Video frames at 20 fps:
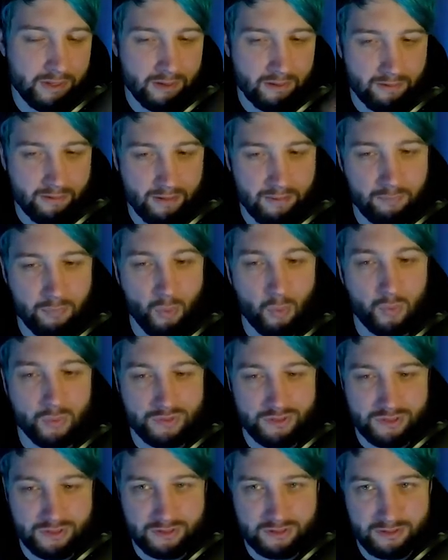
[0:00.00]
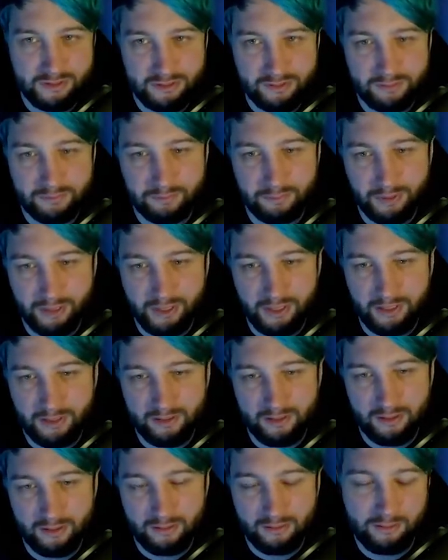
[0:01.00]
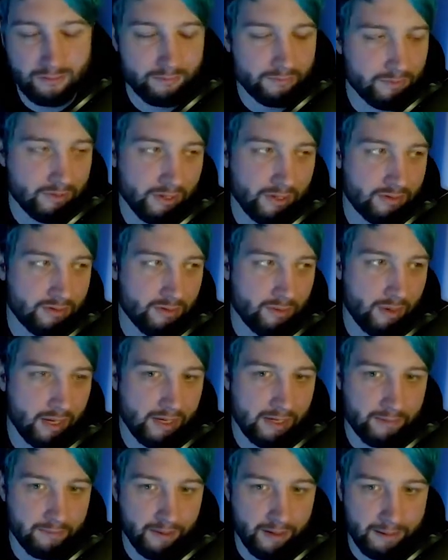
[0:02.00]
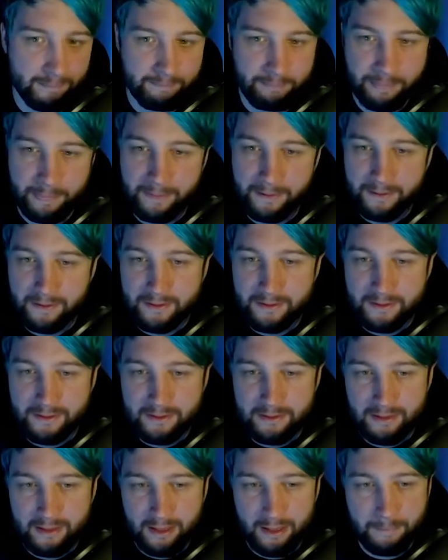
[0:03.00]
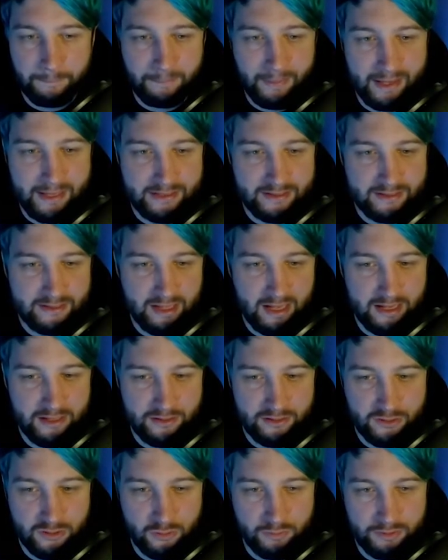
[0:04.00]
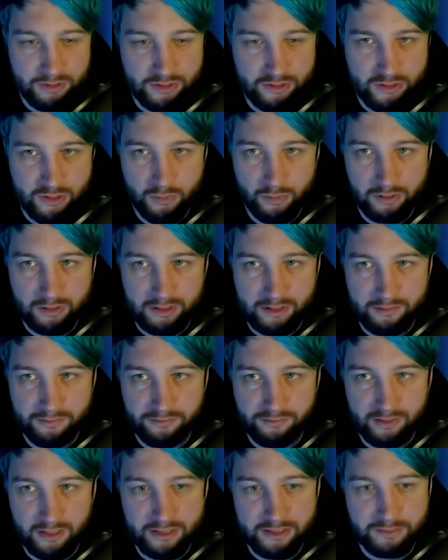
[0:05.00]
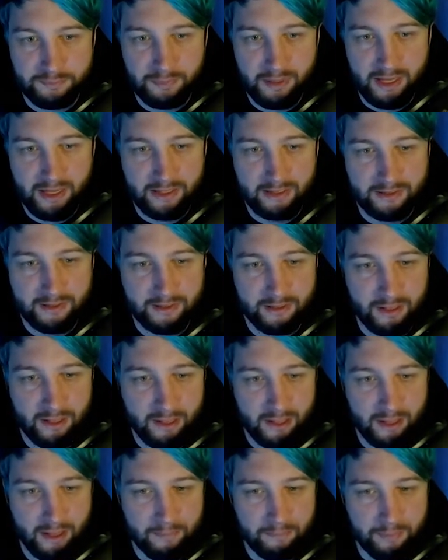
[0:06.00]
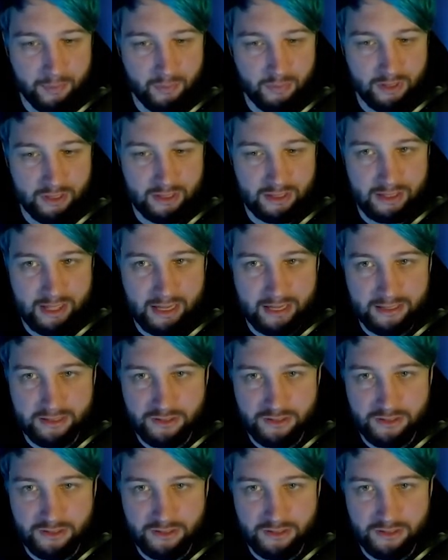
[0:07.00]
important, but I'm going to do it anyway. In base there, you saw me just quickly flash back. I'm building an energy